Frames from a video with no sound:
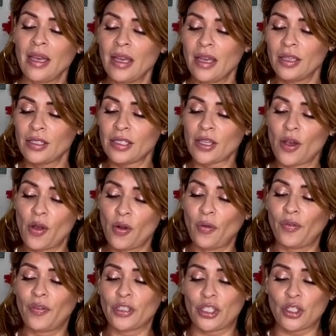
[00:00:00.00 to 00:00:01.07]
So
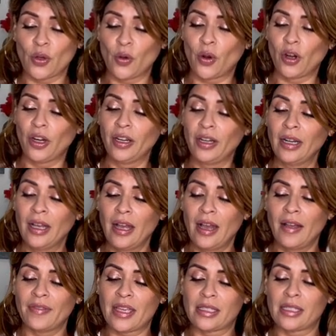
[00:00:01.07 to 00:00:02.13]
for sure,
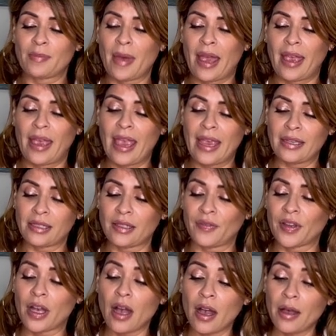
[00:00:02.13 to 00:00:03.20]
that's my Ace of
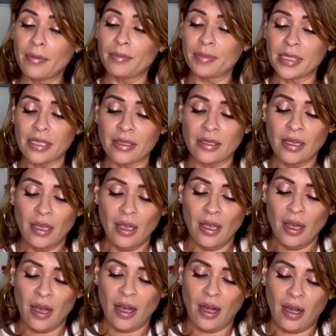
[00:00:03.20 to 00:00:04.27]
Cups.
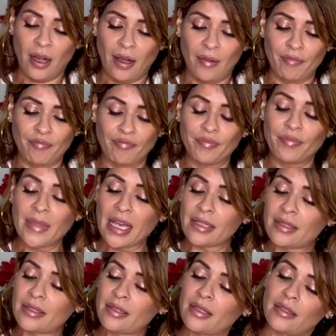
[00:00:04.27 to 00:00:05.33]

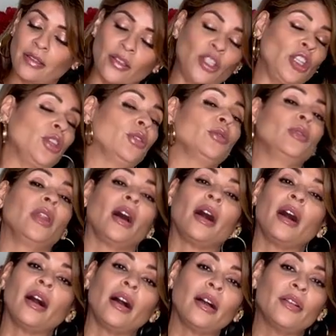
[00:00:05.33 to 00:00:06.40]
That's new
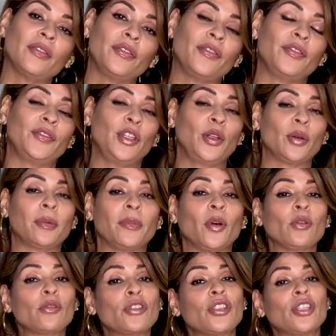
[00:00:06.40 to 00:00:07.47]
love, new
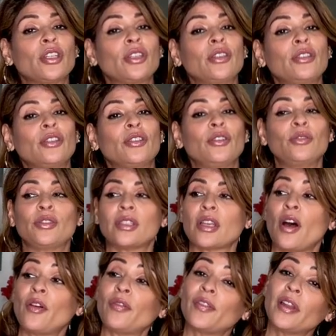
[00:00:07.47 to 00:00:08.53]
emotions, new
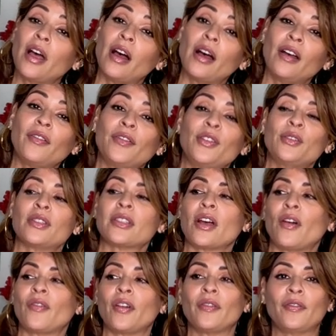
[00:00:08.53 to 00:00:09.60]
self-love, new
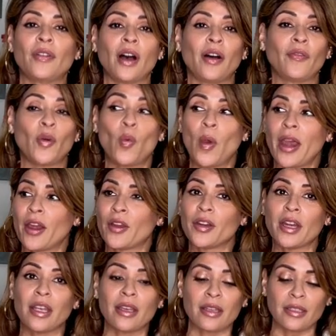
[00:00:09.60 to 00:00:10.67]

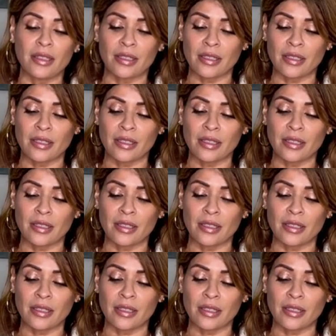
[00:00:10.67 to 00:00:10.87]
self-awareness.